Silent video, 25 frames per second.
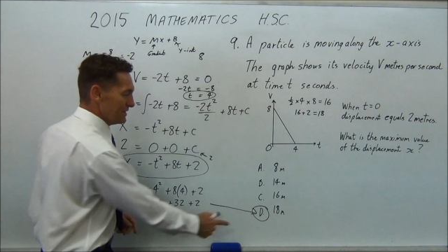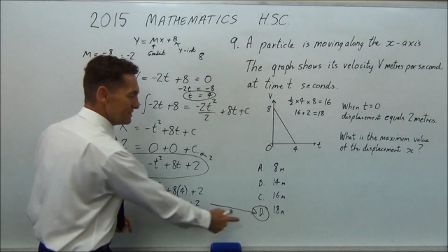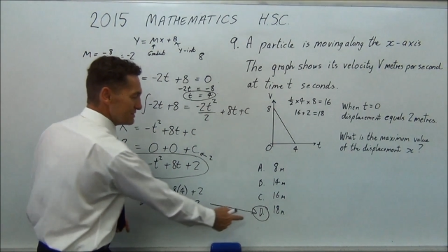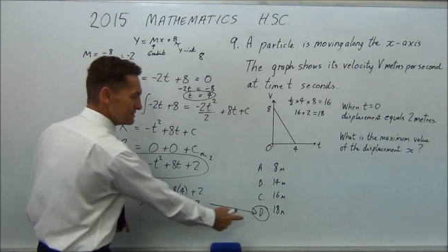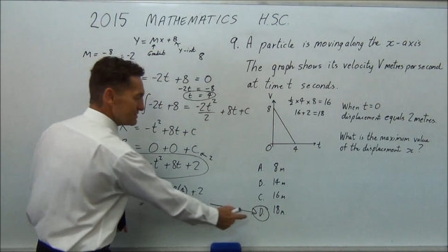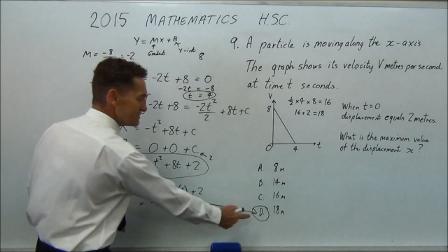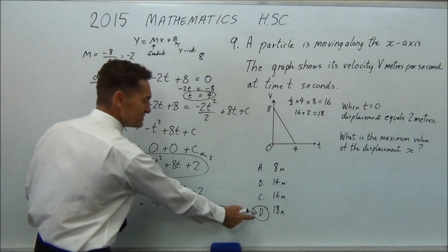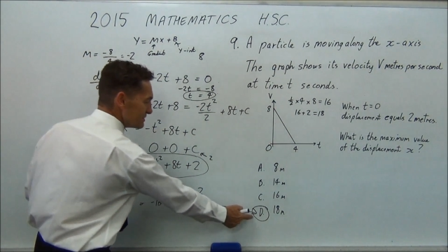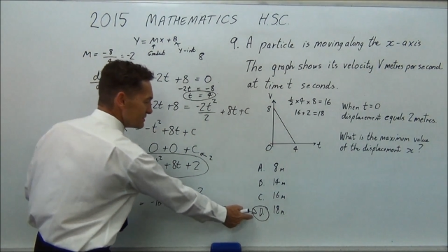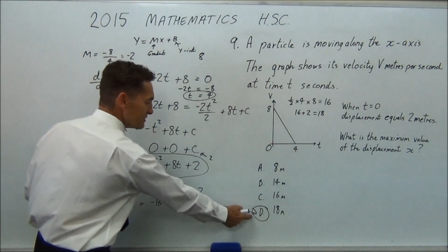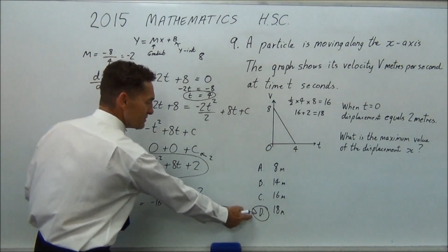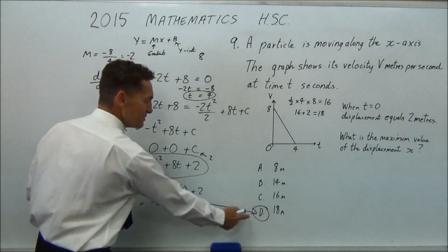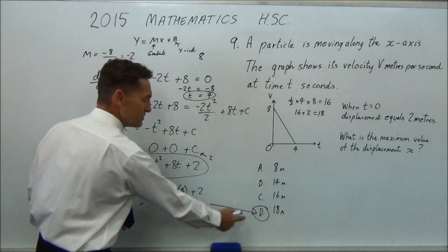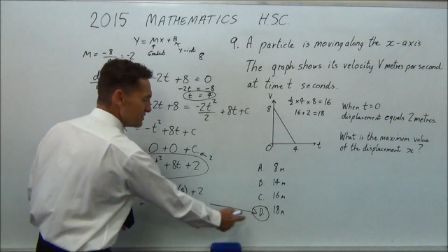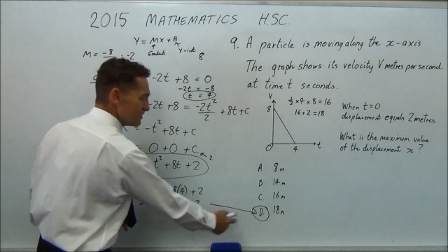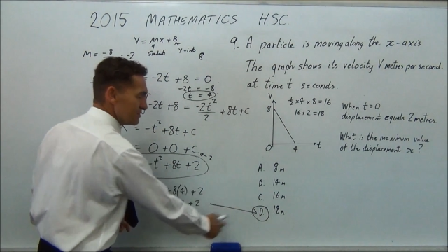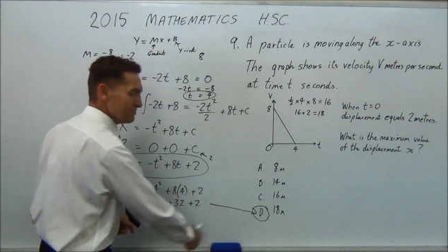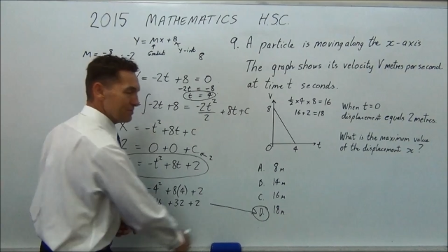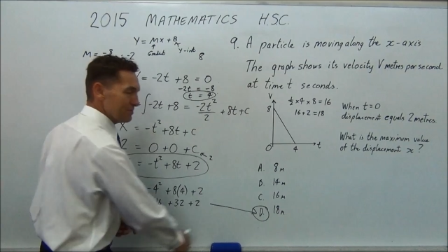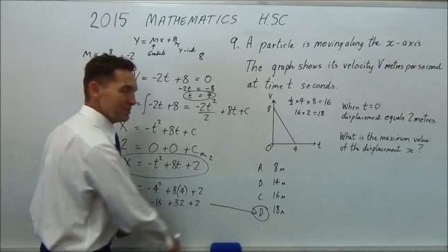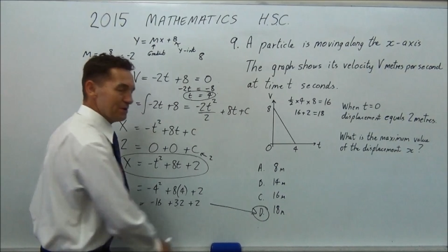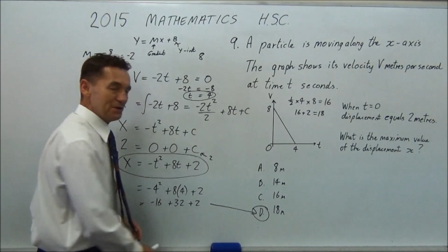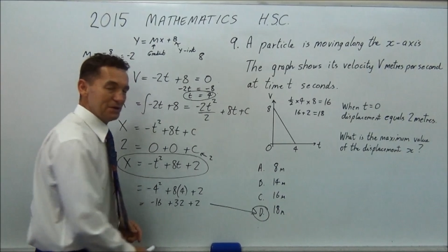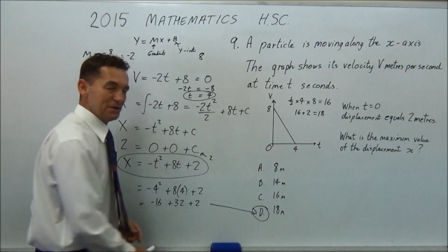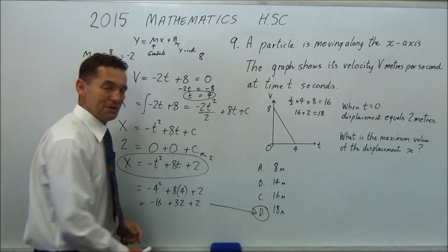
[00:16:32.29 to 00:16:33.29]
So either
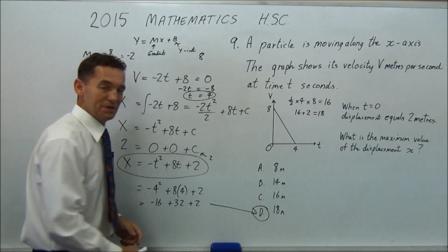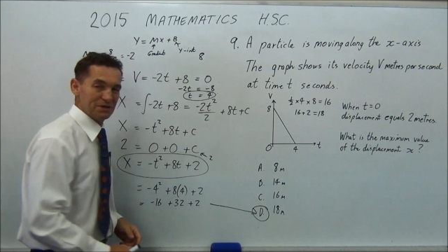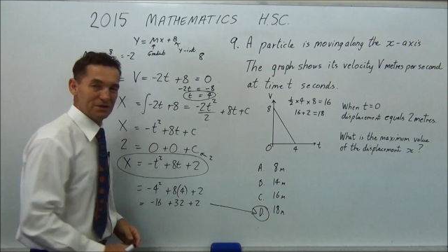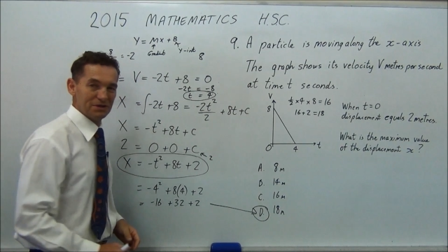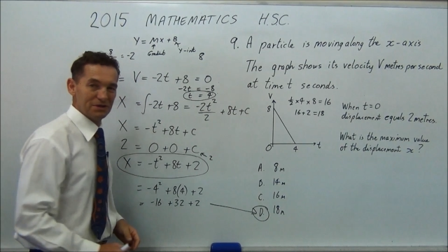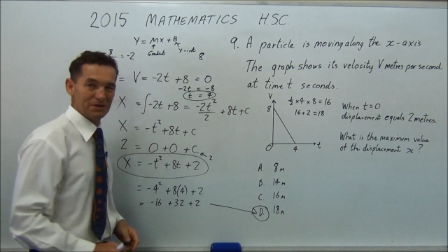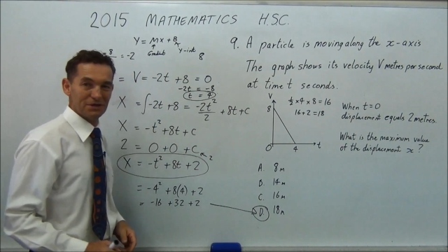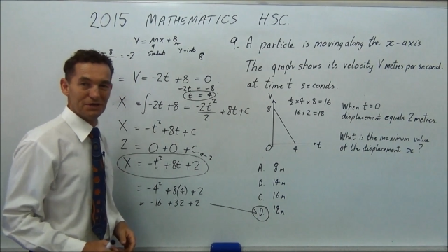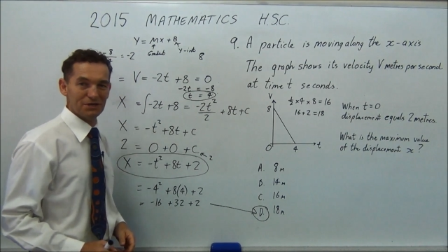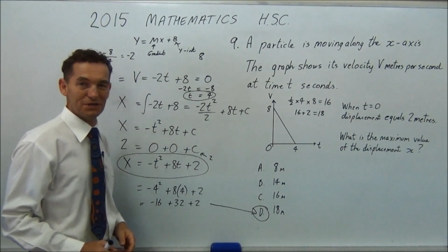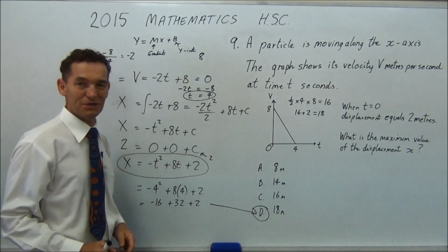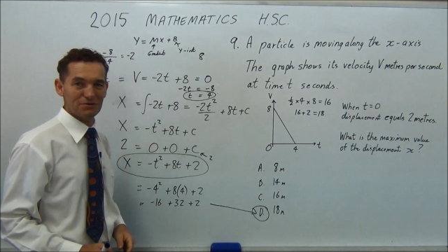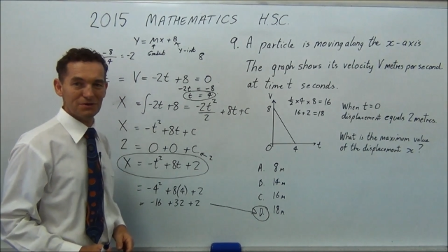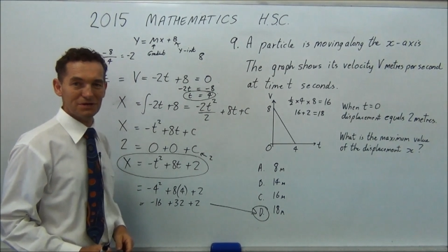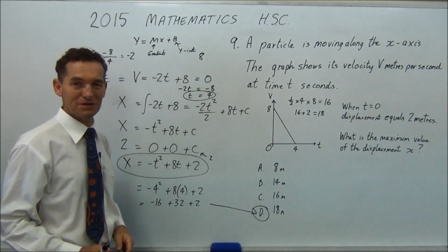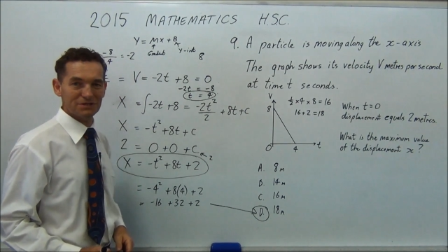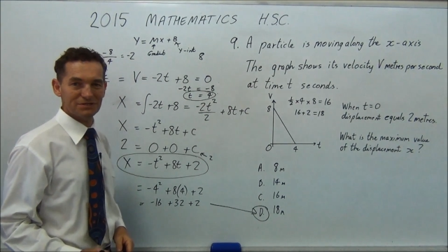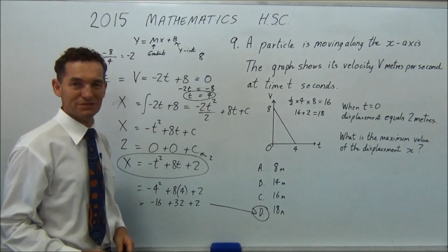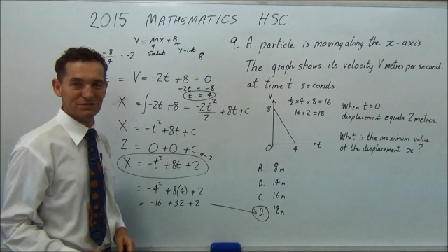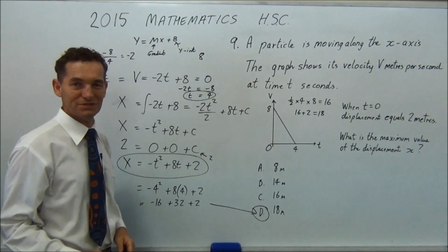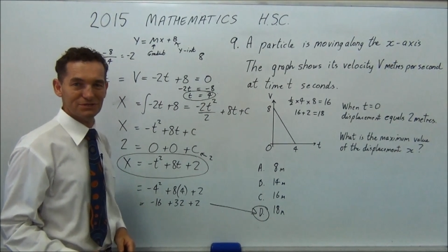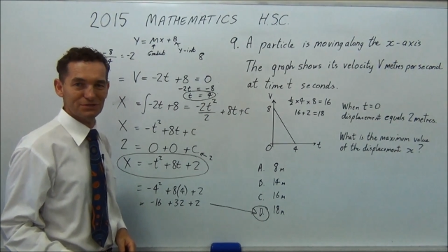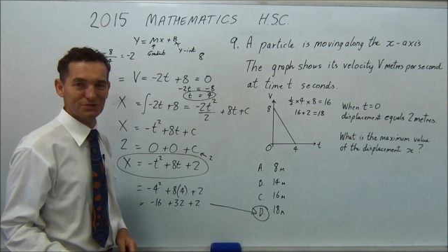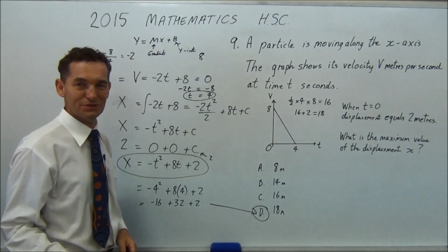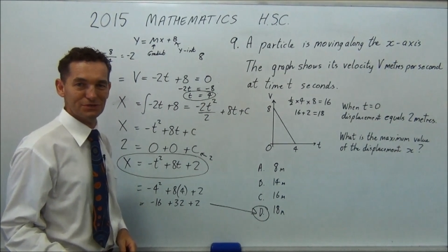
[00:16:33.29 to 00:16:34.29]
way, your
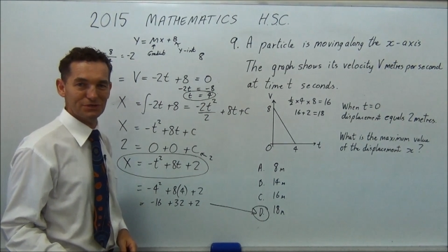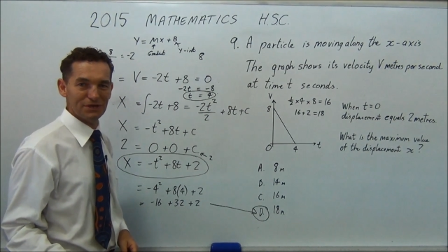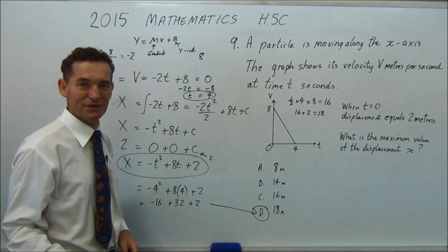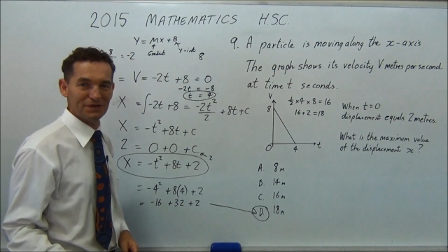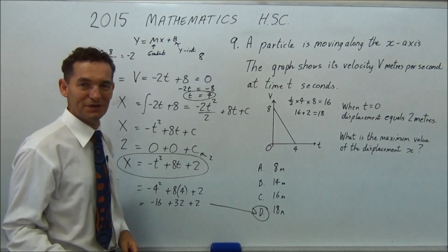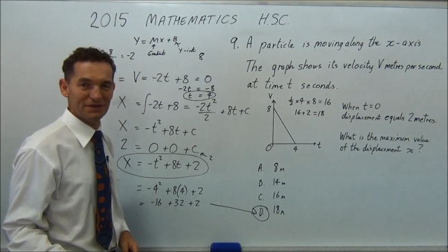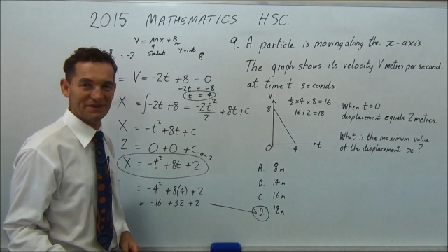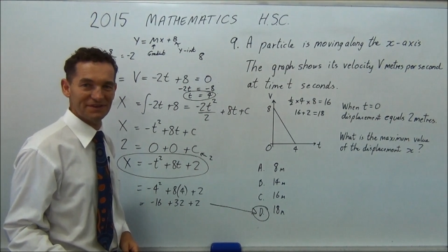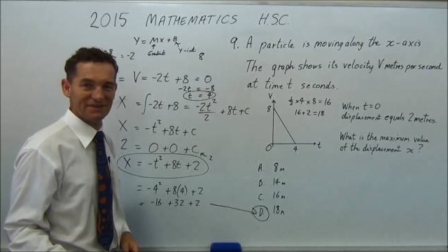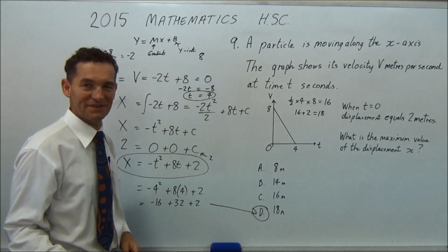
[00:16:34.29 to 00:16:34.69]
answer is D.